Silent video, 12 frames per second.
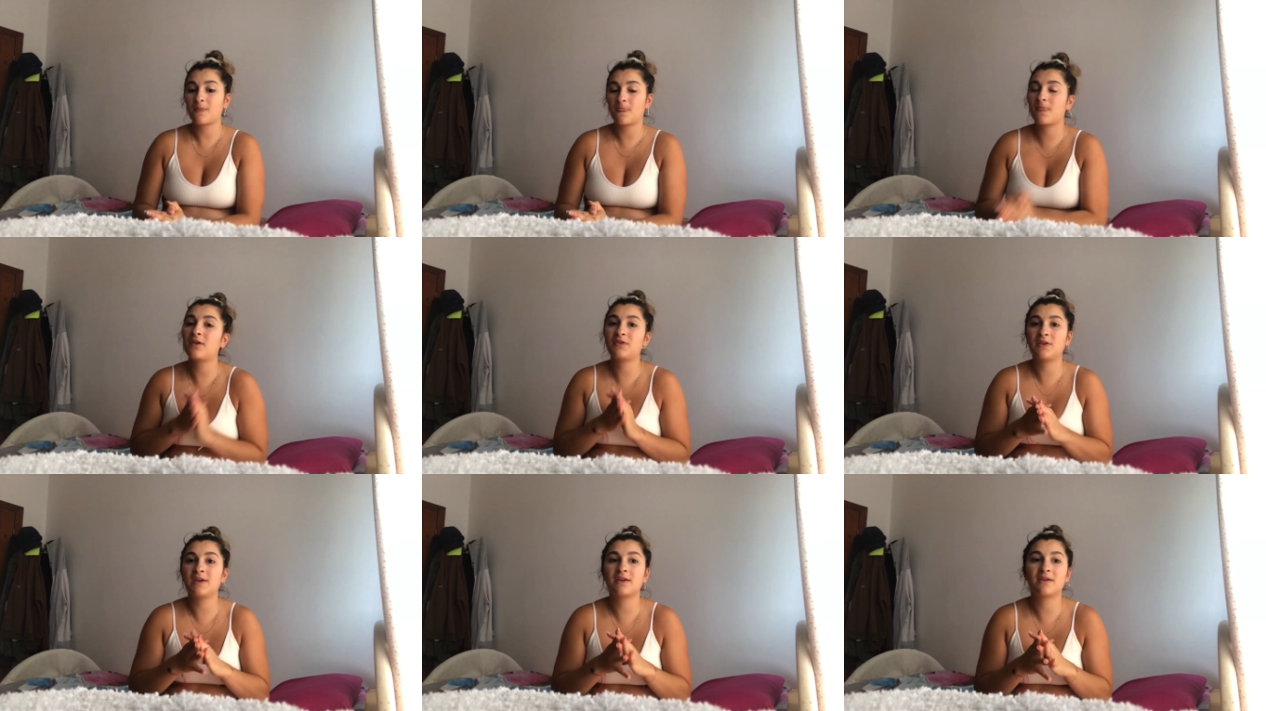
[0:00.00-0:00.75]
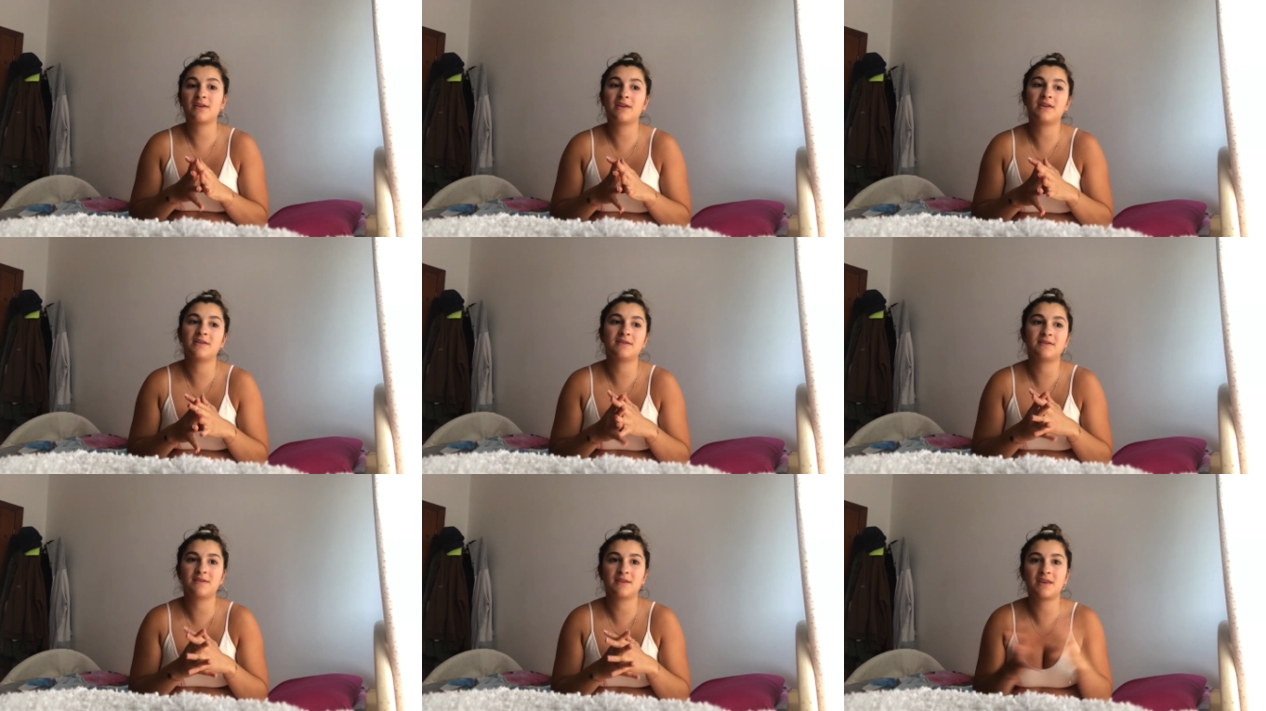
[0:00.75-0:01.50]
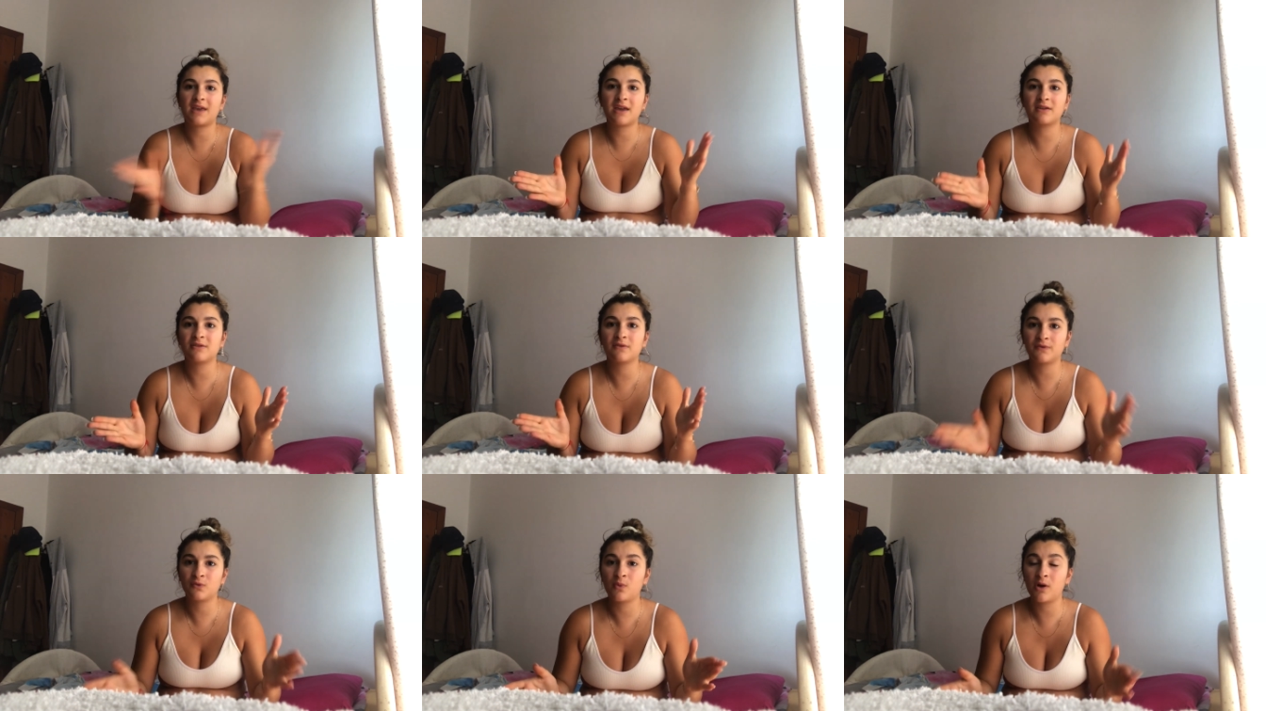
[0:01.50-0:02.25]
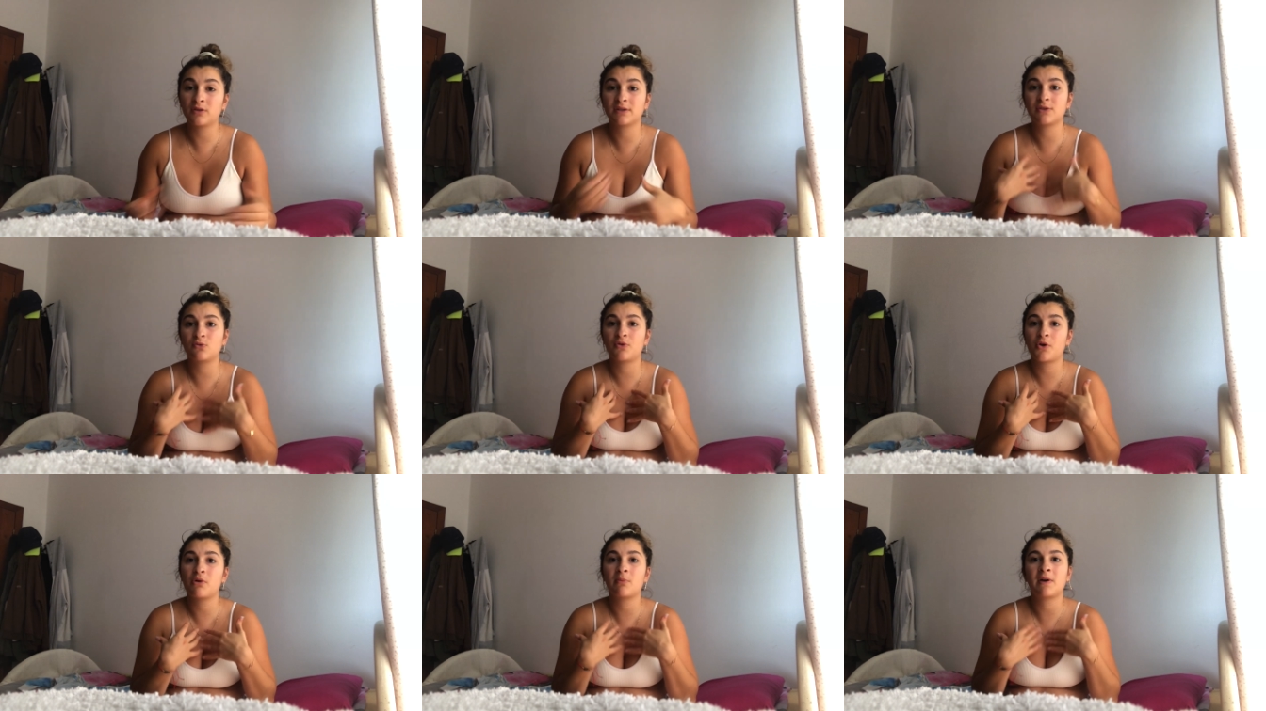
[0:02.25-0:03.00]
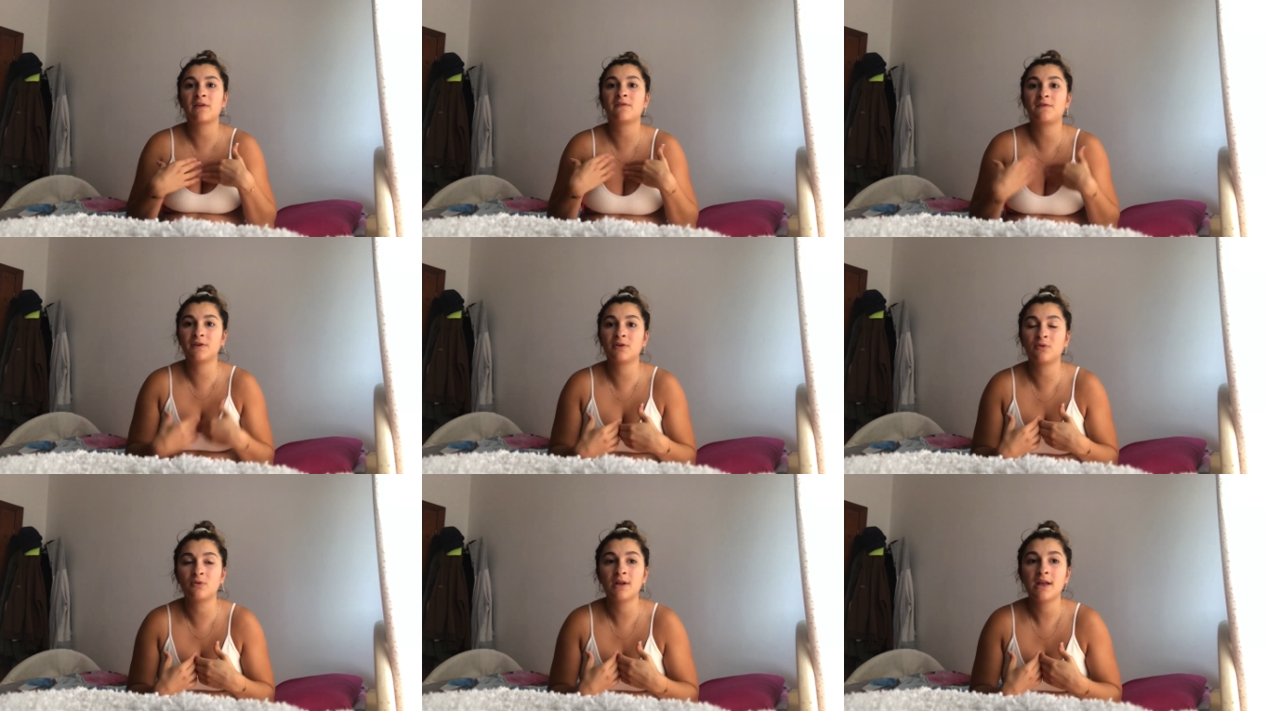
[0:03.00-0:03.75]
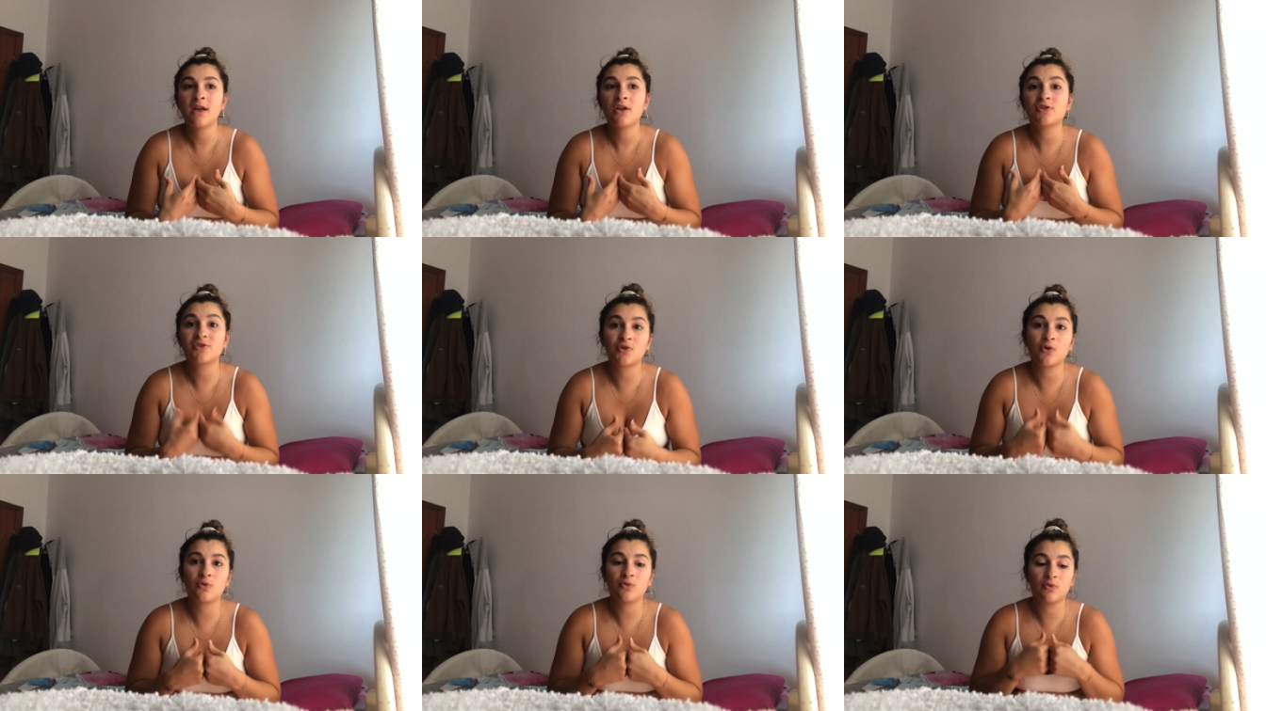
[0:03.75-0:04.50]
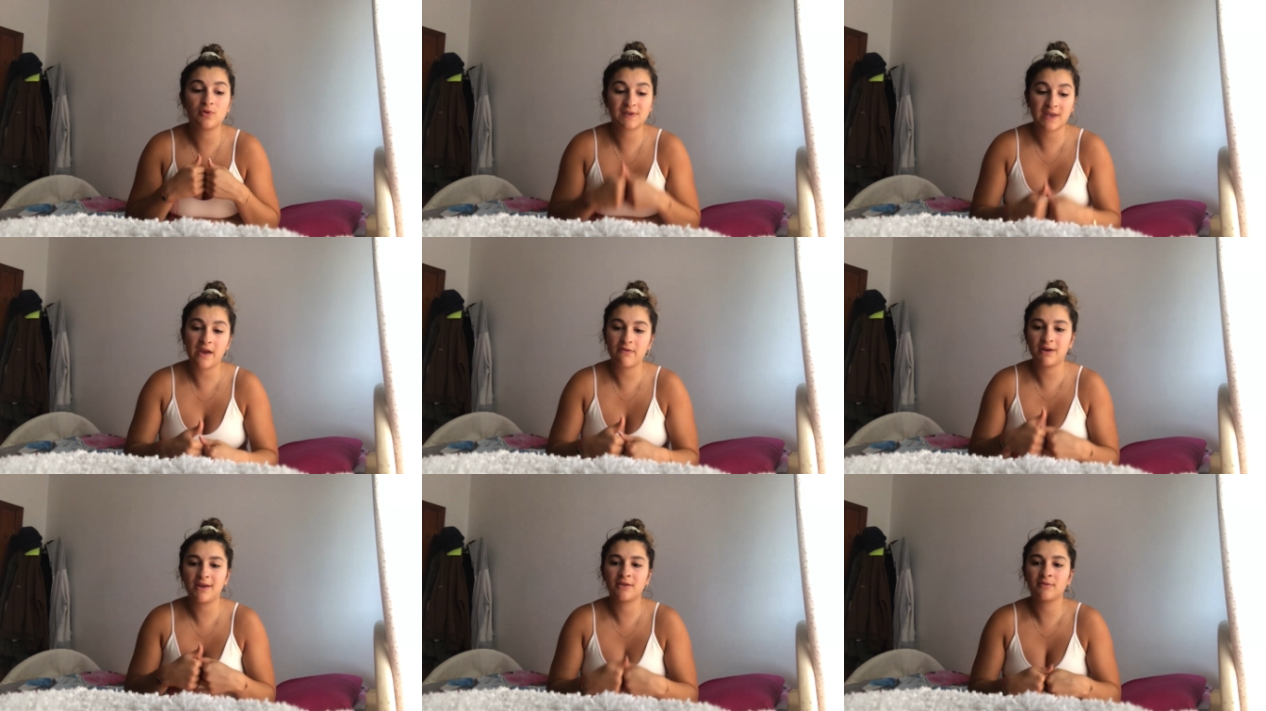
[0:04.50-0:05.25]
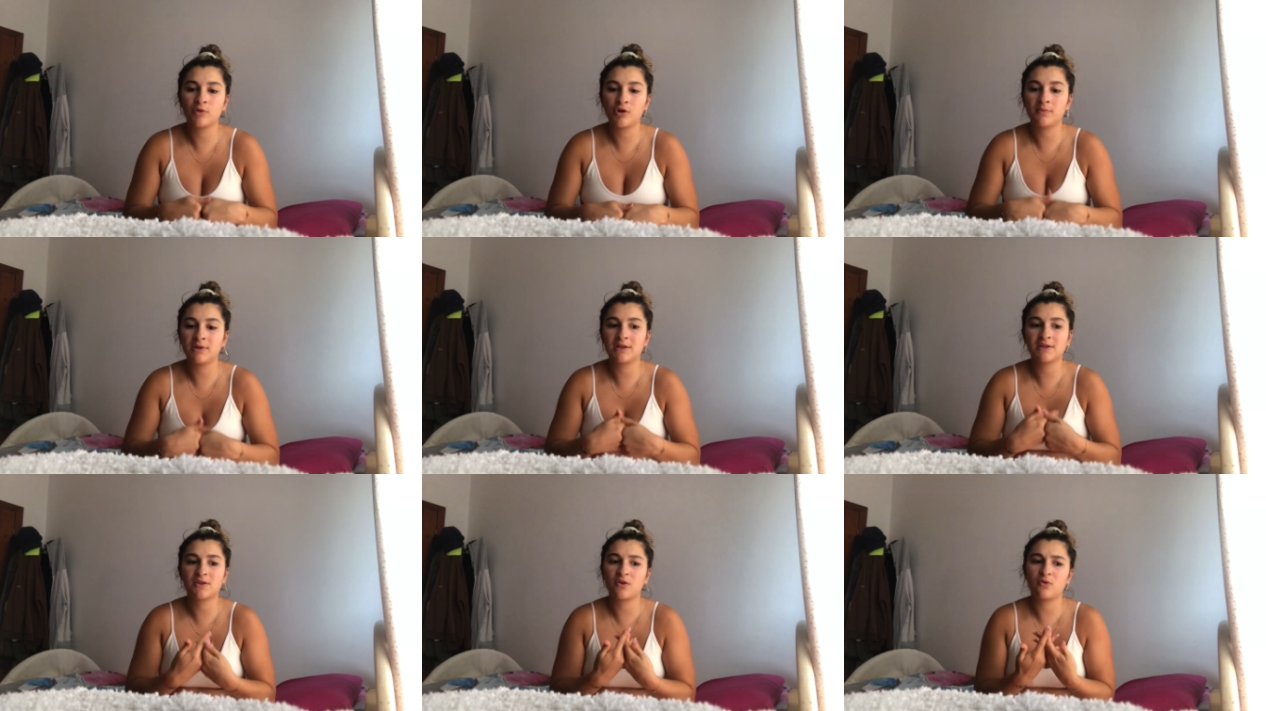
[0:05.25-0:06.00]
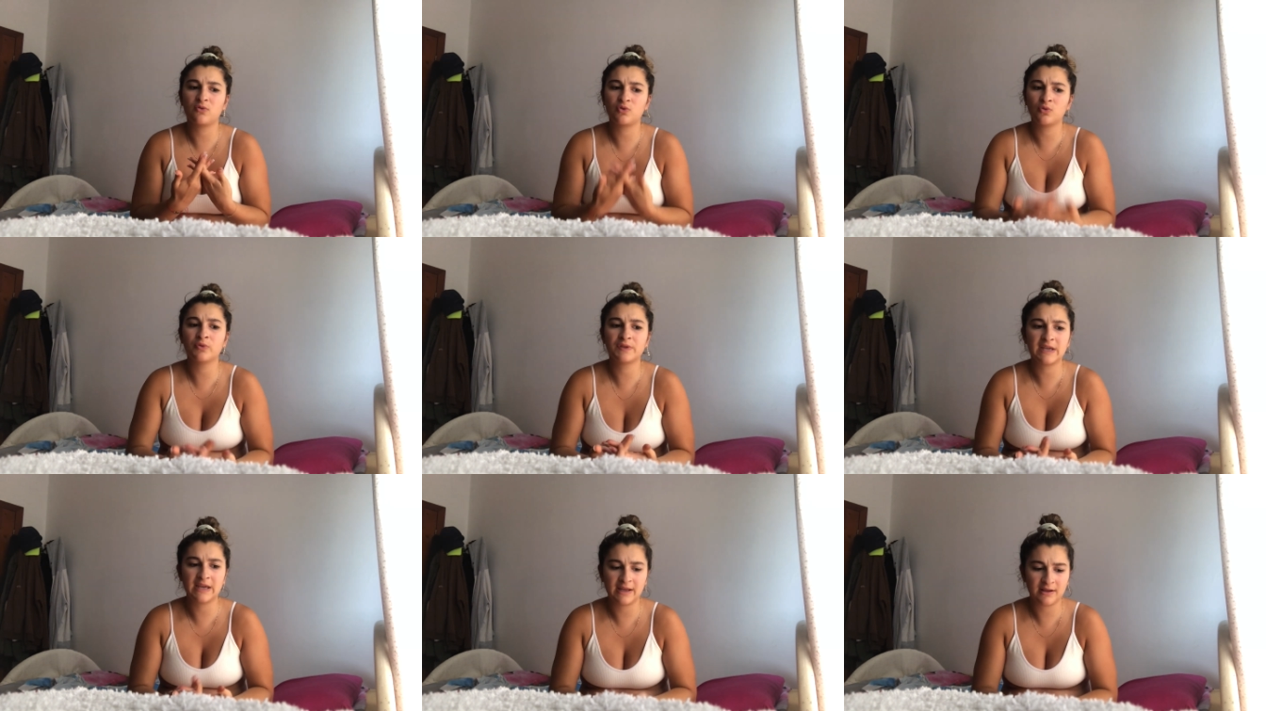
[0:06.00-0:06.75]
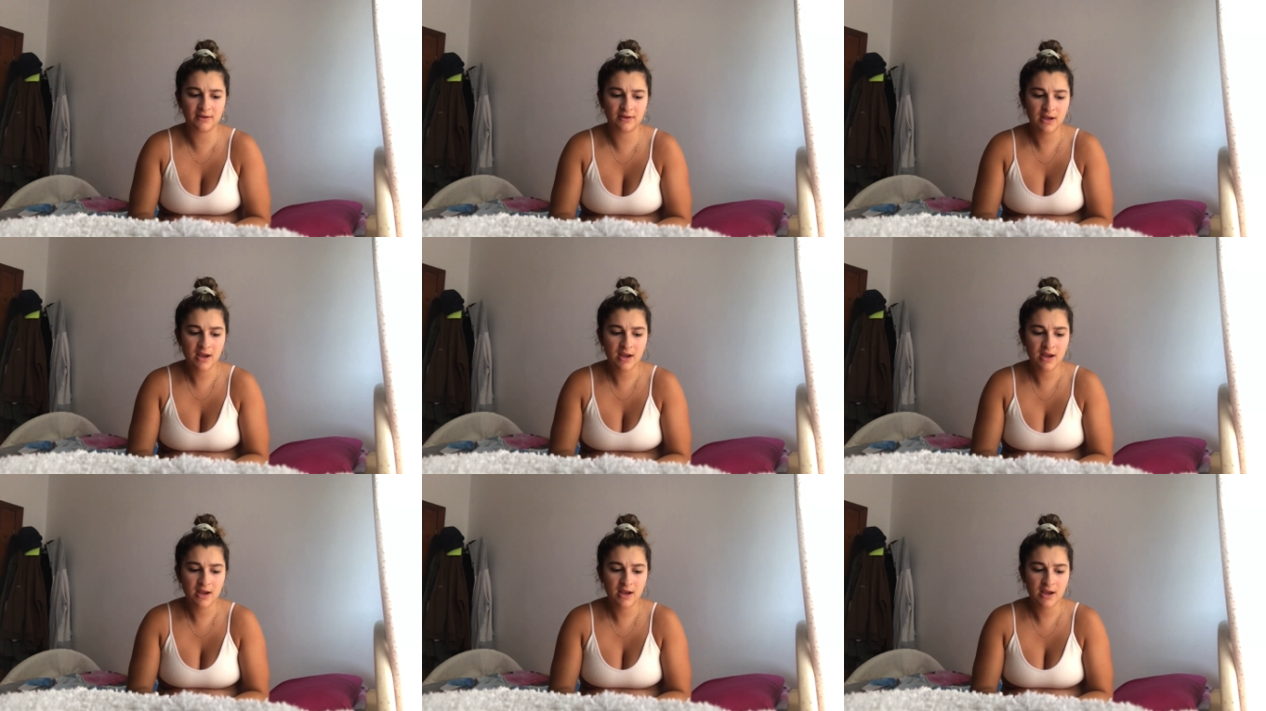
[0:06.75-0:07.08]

nothing is the end of the world, and although it might feel so scary in the moment and so daunting and